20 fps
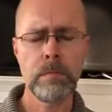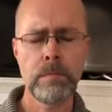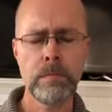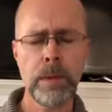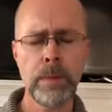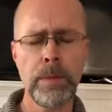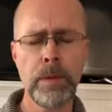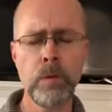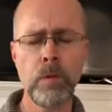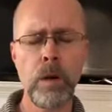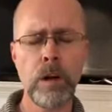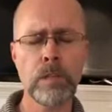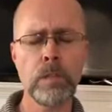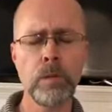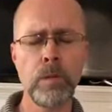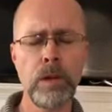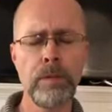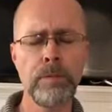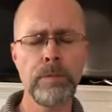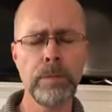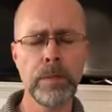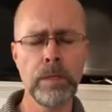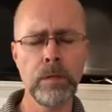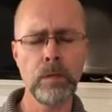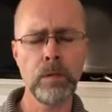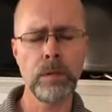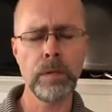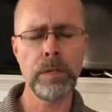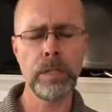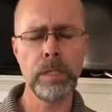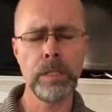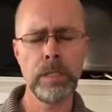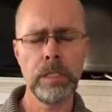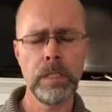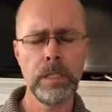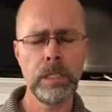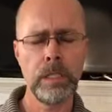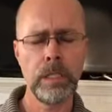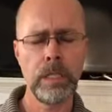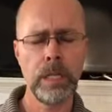Maybe you walked away from the Lord
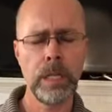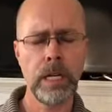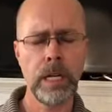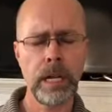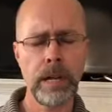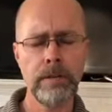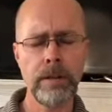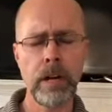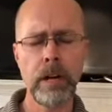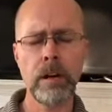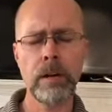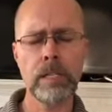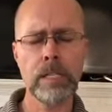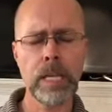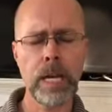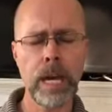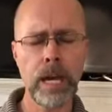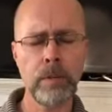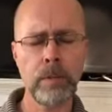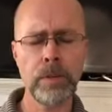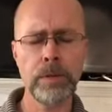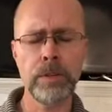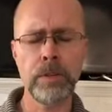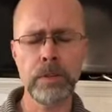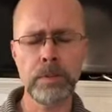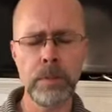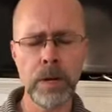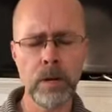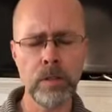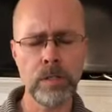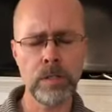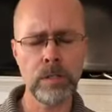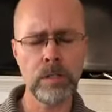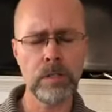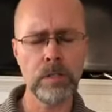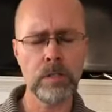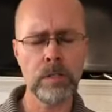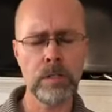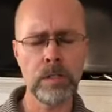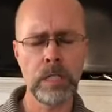and you have a hard time with your
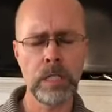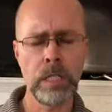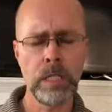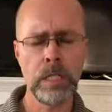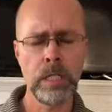emotions